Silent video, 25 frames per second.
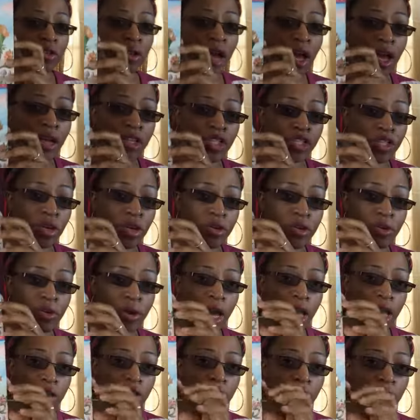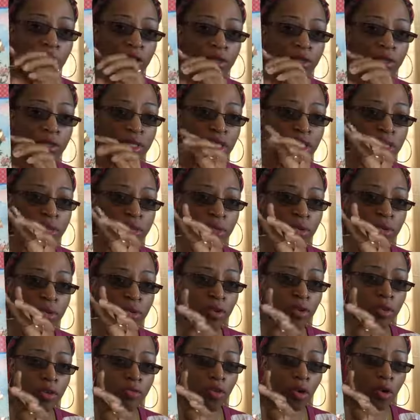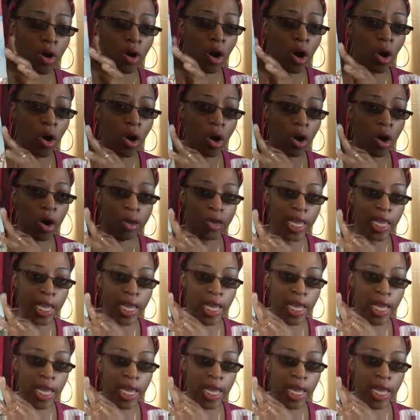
show you how you can use this book for art